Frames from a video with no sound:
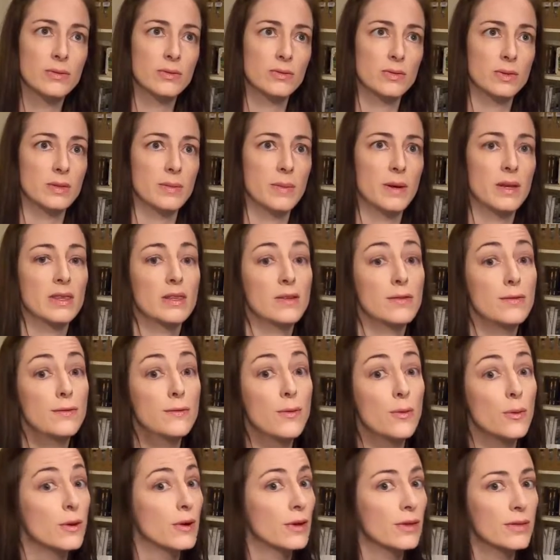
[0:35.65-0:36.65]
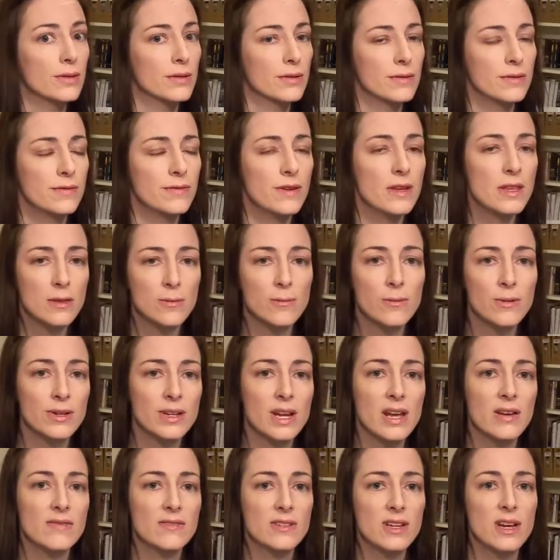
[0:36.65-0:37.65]
which was about the 4th or 5th
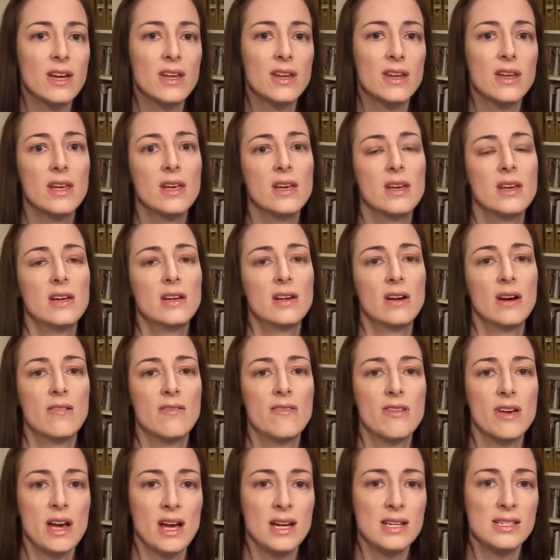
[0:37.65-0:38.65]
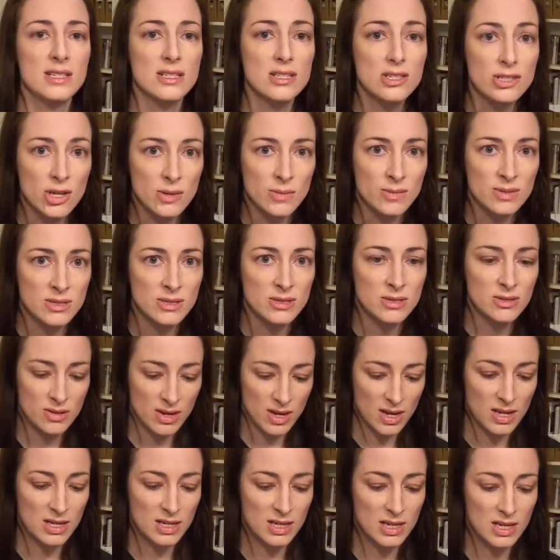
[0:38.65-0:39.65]
one I've done of the Isaac jumpsuit,
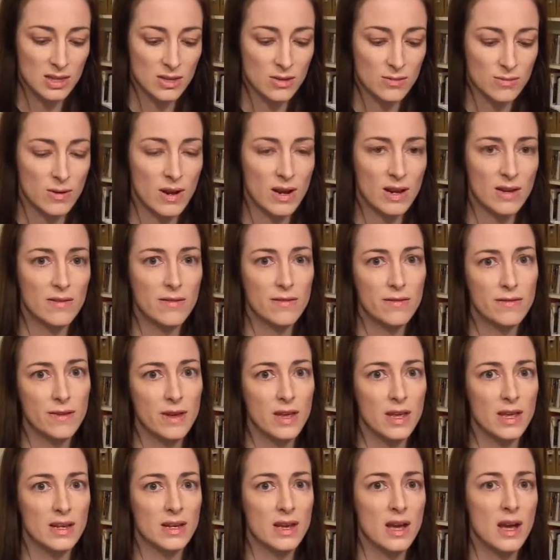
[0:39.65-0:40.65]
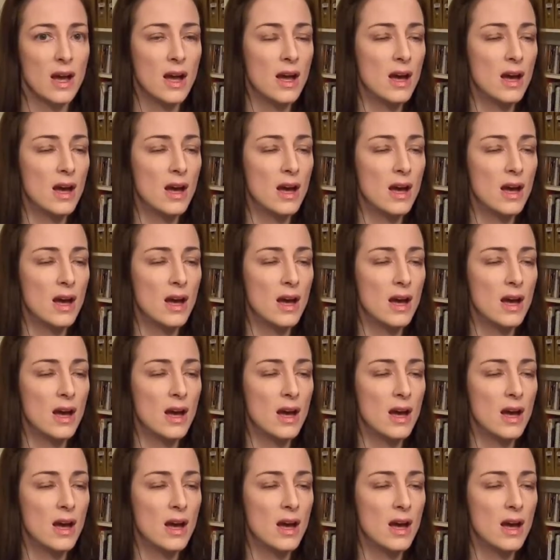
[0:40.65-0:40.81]
trying to get the right fit.